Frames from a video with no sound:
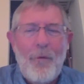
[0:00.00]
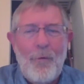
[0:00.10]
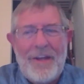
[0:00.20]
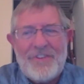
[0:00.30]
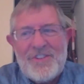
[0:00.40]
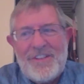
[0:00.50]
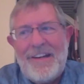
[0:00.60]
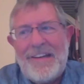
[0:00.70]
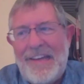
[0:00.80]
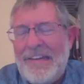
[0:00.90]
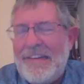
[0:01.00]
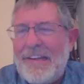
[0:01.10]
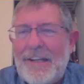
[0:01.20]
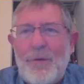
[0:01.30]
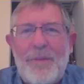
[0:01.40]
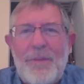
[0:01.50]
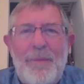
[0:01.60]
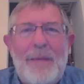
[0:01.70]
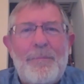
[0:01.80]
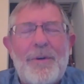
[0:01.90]
Which, again, dealing with
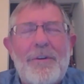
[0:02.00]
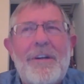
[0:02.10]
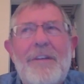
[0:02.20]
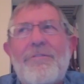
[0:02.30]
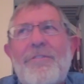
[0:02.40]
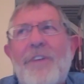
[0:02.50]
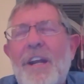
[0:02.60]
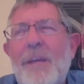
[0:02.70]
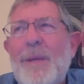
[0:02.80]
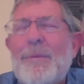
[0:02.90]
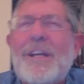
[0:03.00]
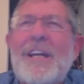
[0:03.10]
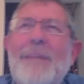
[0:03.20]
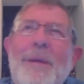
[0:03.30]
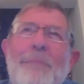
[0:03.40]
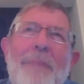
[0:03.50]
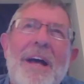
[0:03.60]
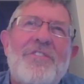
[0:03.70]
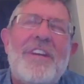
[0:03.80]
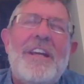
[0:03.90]
people, confronting people, it can be
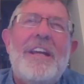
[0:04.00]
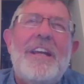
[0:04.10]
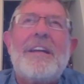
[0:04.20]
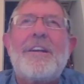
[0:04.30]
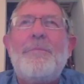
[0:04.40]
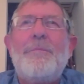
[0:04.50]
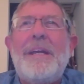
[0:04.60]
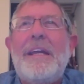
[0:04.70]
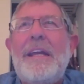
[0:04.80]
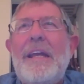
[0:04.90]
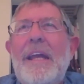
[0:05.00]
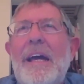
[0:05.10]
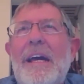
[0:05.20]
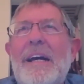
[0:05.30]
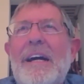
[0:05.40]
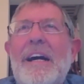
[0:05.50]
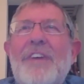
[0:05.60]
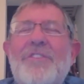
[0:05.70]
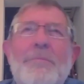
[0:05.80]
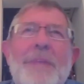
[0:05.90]
messy, it can be,
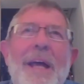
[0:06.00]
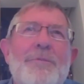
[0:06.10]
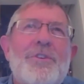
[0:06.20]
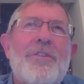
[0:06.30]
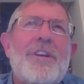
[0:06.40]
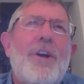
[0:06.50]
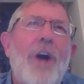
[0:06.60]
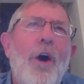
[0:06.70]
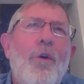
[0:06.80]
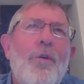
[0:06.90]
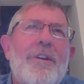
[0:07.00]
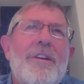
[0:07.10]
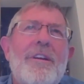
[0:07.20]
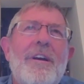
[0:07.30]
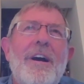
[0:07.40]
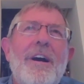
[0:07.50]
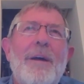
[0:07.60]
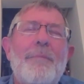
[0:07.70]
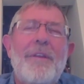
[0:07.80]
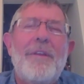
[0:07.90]
sometimes you're the goat,
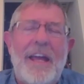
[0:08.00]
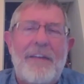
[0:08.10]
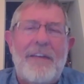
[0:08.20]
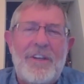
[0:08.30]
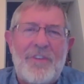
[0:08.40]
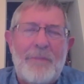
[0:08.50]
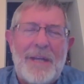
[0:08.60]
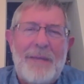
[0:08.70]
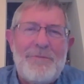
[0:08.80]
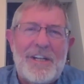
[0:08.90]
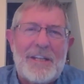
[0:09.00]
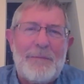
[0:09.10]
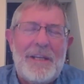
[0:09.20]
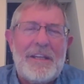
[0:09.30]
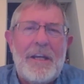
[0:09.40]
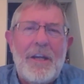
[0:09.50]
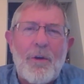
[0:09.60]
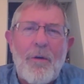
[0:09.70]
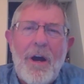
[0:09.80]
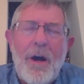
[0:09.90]
thankfully sometimes you get to be the
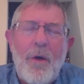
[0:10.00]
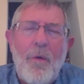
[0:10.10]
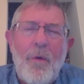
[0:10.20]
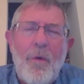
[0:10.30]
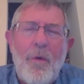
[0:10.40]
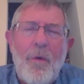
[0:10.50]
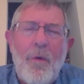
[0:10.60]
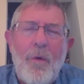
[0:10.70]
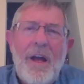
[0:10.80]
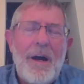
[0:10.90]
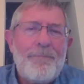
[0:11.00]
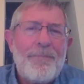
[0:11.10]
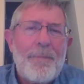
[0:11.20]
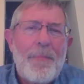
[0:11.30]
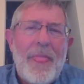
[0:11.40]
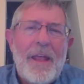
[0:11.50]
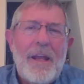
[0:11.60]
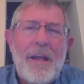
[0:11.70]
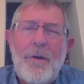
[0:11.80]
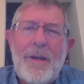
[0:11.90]
hero, you
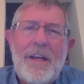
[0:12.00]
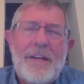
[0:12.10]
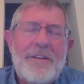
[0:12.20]
know,